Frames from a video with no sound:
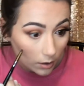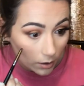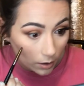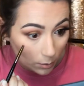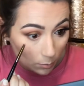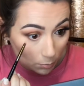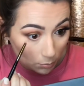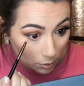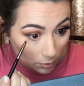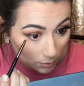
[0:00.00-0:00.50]

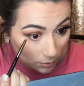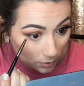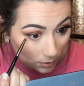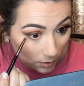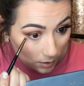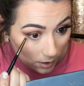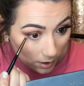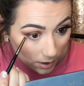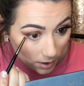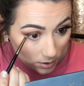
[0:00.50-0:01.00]
and put
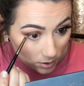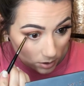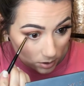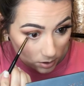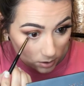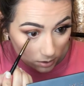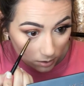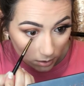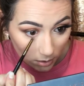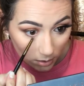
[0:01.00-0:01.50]
that
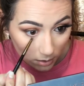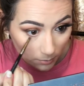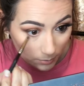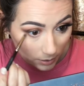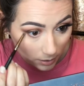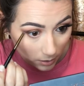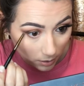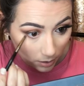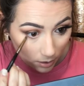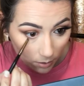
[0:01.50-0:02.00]
just a little
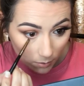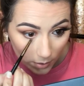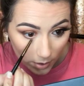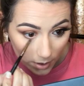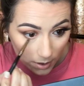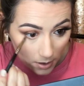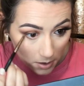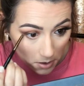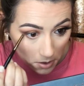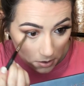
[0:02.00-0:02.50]
bit lower.